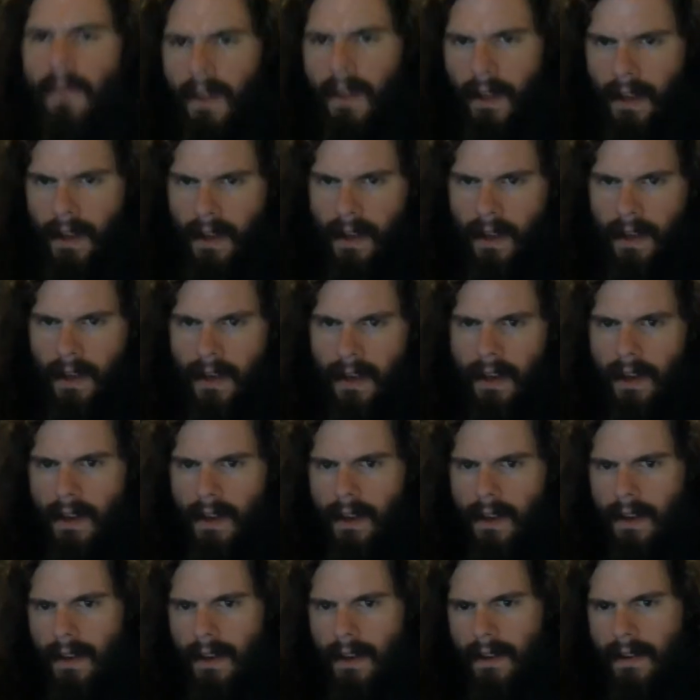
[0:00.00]

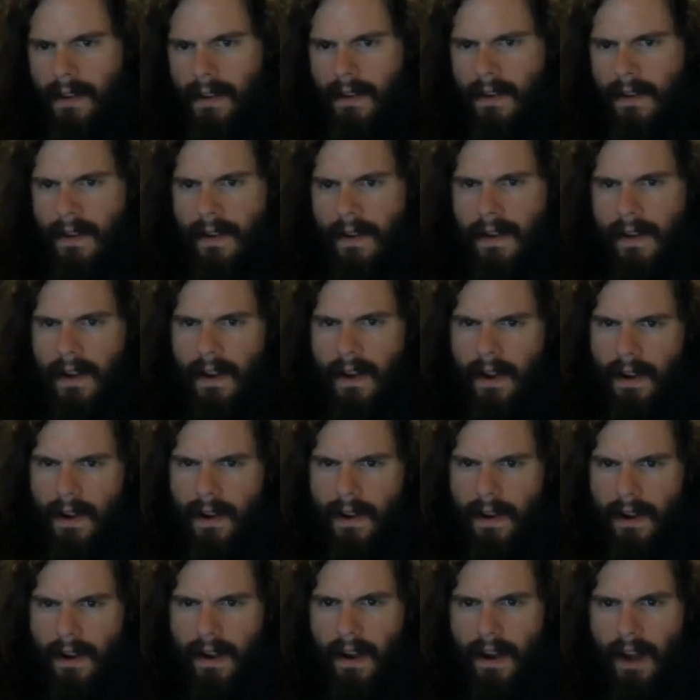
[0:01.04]

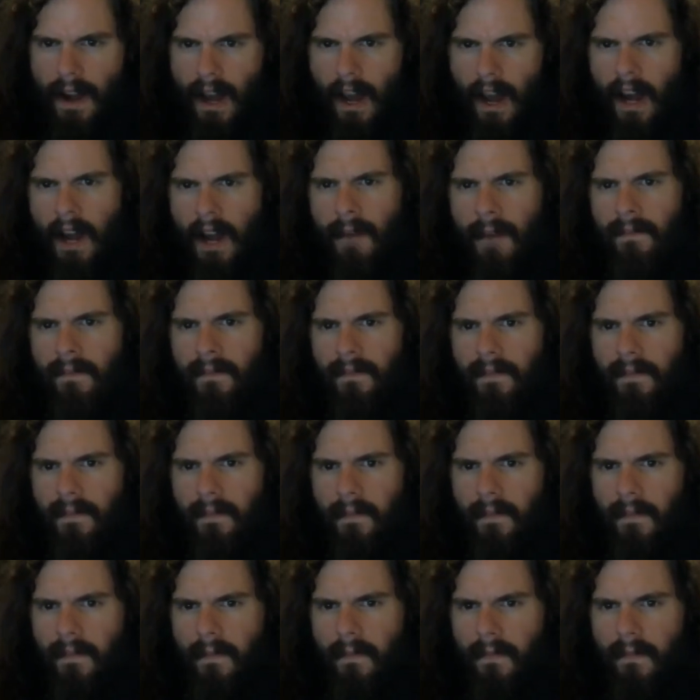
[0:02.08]

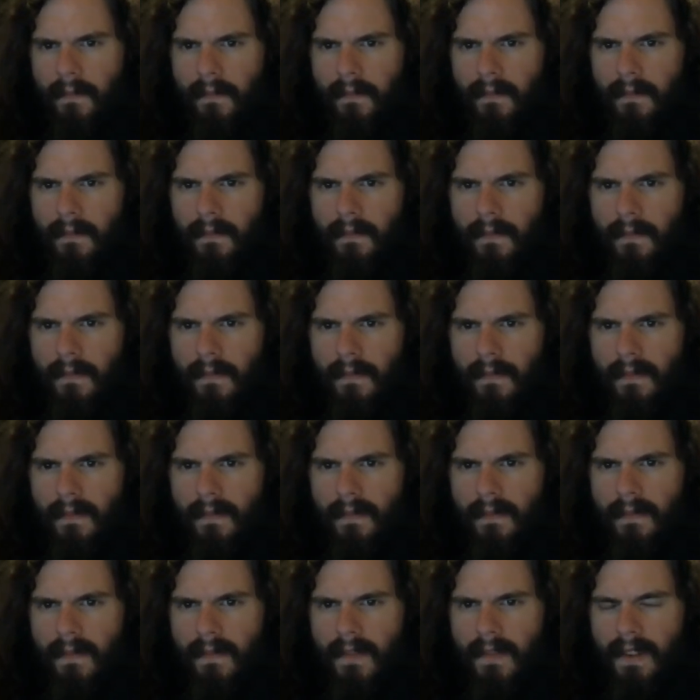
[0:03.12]

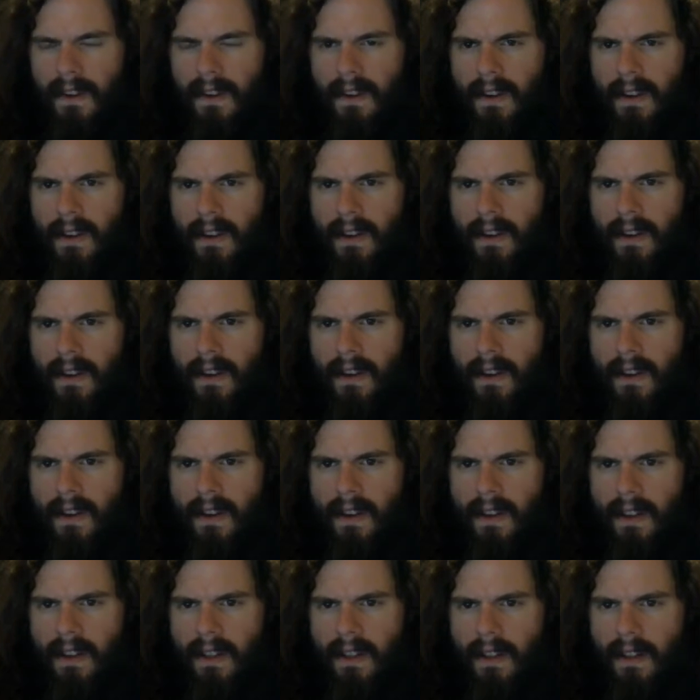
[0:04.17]

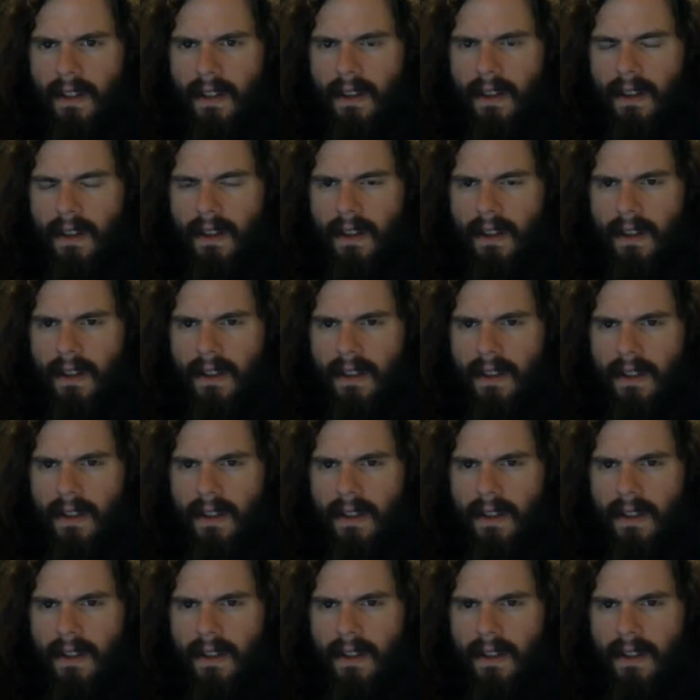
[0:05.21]
No one is speaking in this clip.